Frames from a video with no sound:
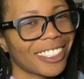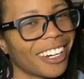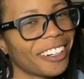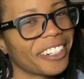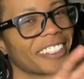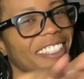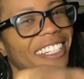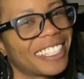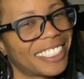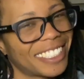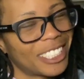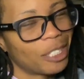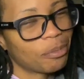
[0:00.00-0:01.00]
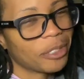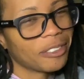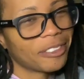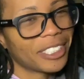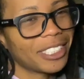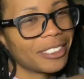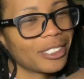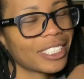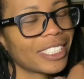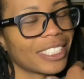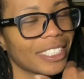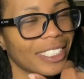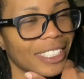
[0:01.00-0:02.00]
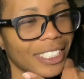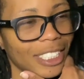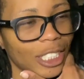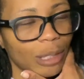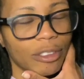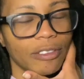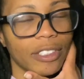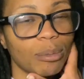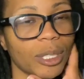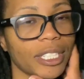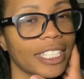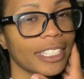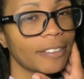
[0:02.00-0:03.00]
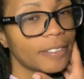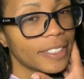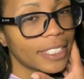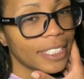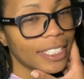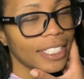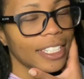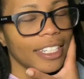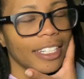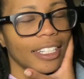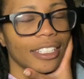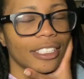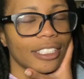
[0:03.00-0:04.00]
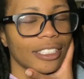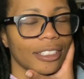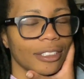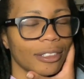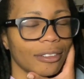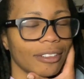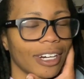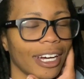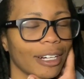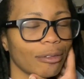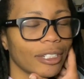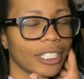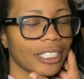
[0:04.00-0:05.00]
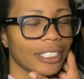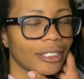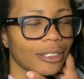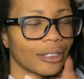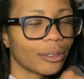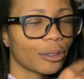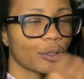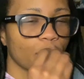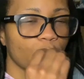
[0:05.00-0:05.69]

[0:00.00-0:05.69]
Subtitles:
our next couple of videos, because some of them are GIFs. So I want to,